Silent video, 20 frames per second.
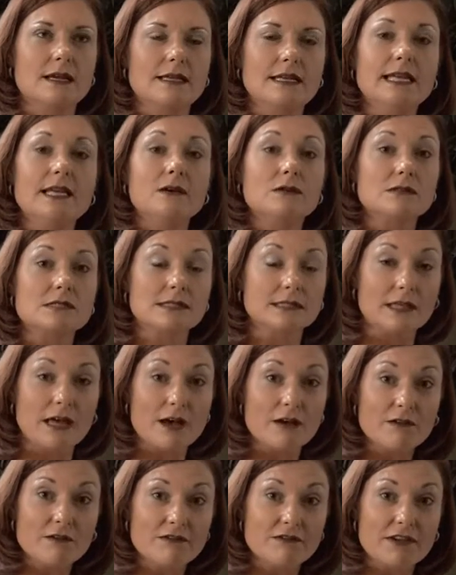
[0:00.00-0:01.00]
Neil's
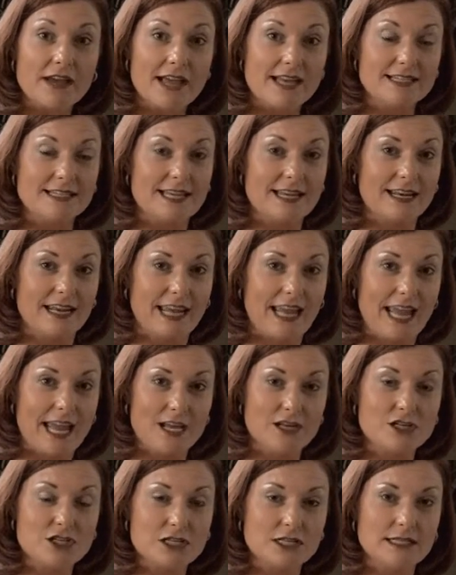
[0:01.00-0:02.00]
love and
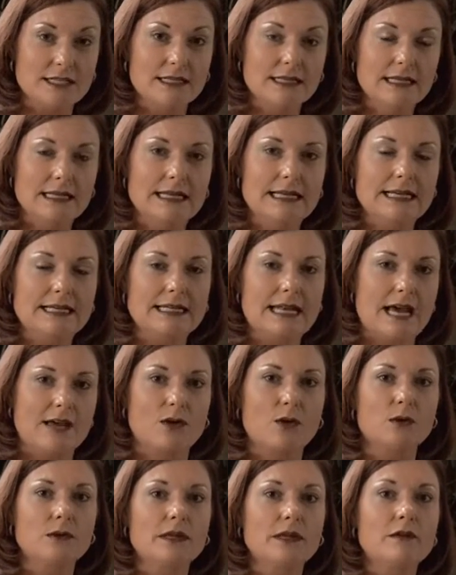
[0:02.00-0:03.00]
dedication,
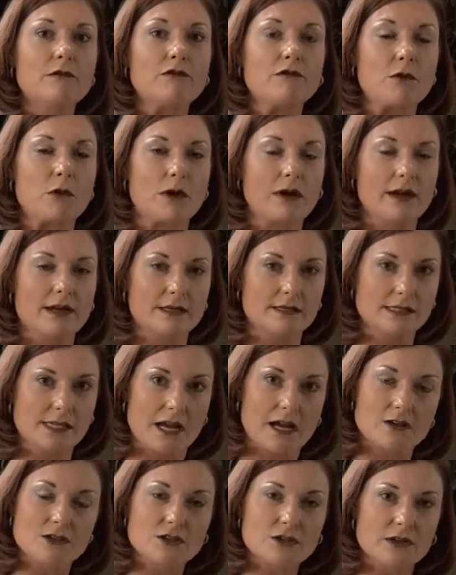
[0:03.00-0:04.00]
not only for his
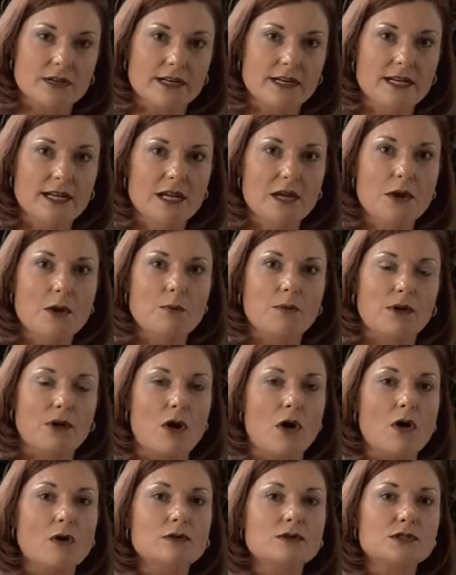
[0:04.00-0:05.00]
country, but
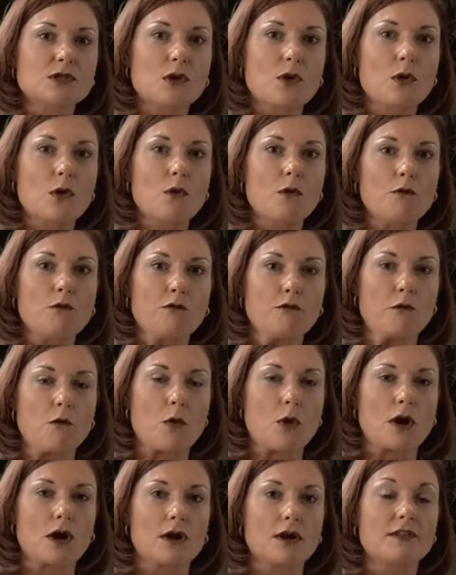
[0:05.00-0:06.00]
also
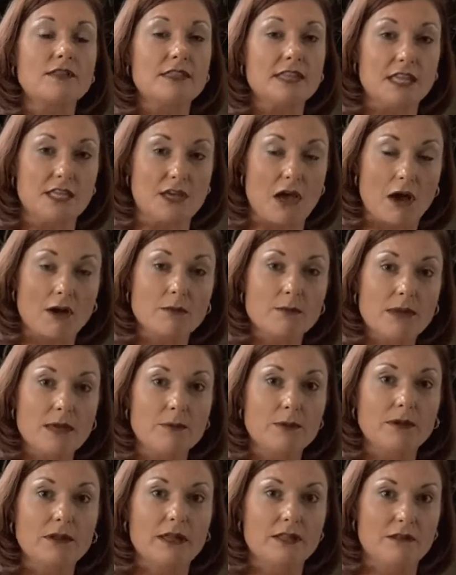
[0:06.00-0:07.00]
for the young
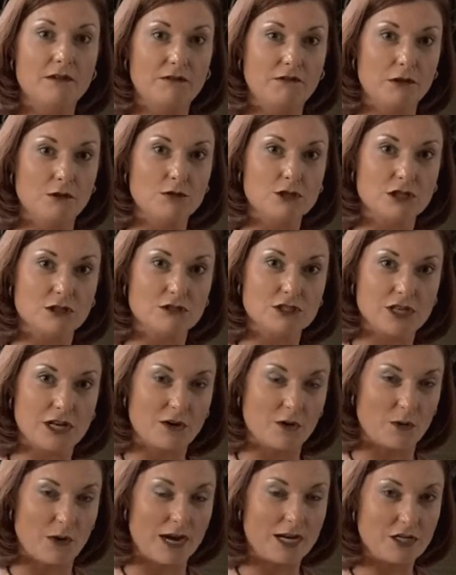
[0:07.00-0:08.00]
people and the future
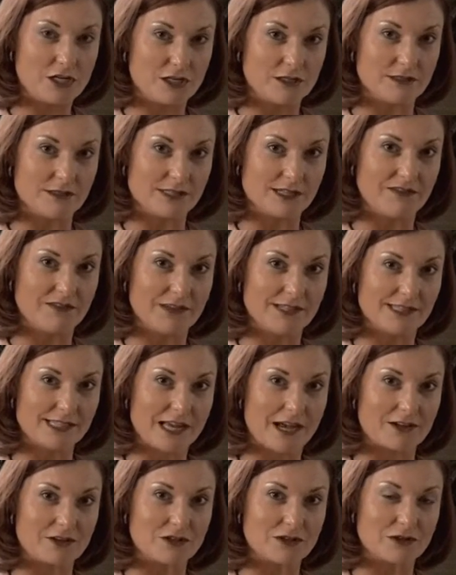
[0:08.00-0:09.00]
generations of his
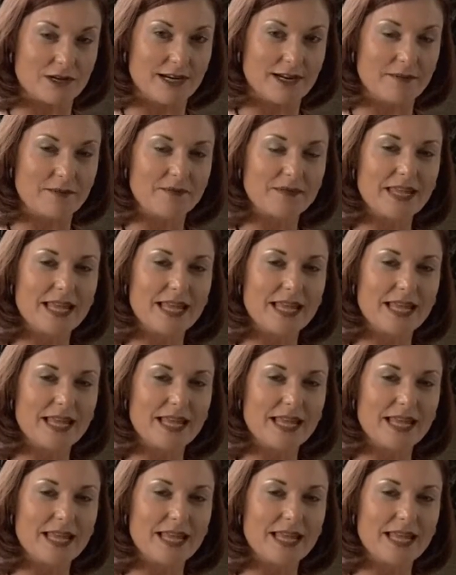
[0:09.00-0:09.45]
country.